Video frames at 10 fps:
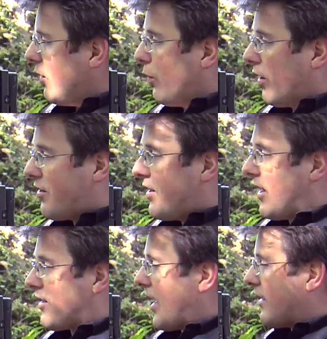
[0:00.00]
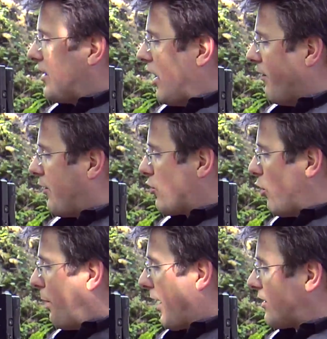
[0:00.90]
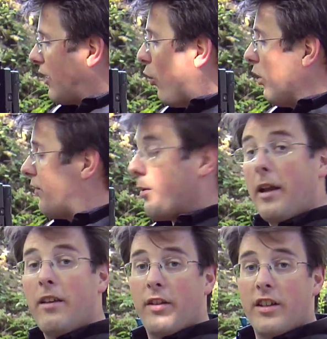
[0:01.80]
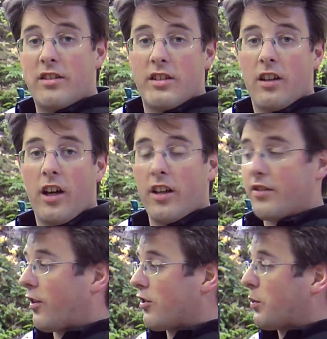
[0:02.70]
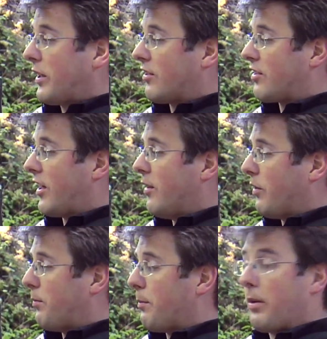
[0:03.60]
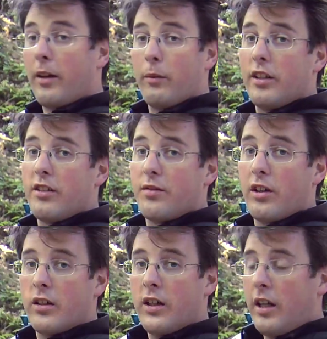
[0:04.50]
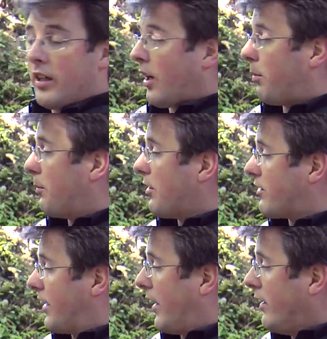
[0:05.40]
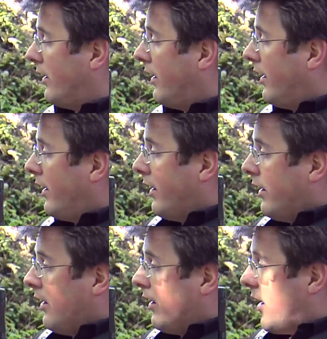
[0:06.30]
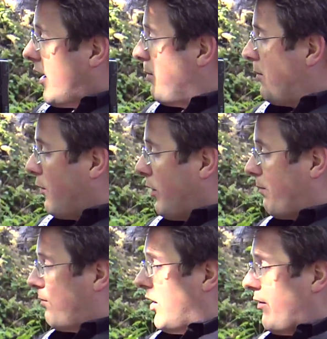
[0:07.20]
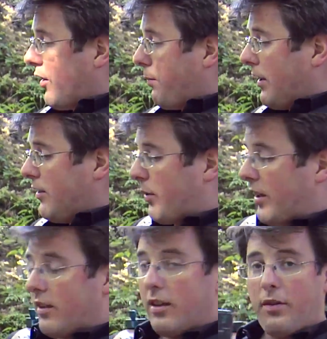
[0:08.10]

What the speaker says: Whereas this has none of the drawbacks and all of the benefits, as far as we can see, and we've been playing with this for a couple of months now, and we're really very pleased with it. And the